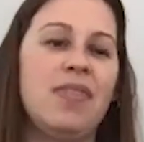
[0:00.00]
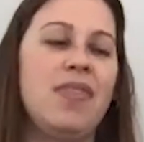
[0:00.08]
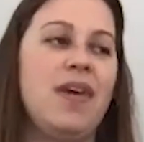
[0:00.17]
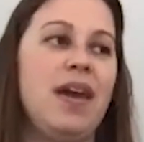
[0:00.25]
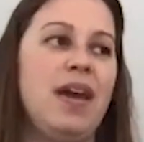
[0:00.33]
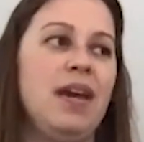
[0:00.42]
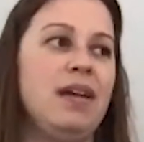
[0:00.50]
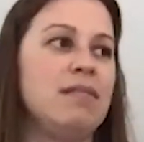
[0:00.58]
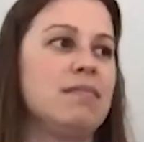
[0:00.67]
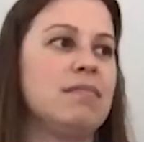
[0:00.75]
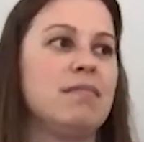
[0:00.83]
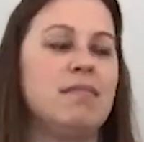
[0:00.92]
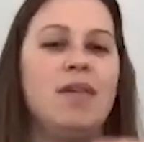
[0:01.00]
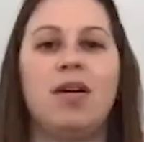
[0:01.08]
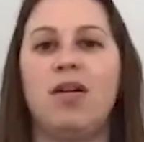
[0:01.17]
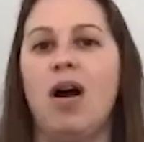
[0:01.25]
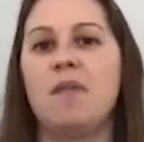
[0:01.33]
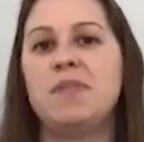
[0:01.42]
They
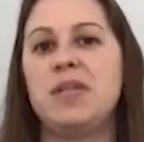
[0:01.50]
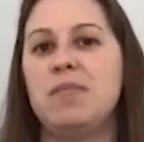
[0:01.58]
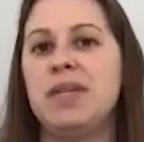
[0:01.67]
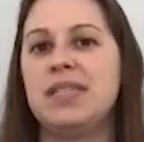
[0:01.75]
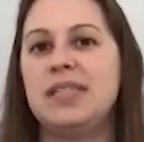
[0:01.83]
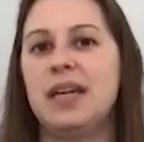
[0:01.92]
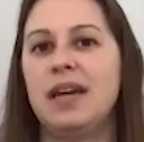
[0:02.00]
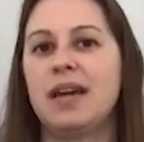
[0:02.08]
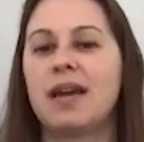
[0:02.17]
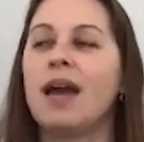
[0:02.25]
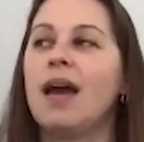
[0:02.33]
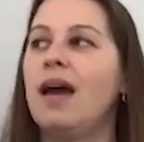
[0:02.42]
are optimistic.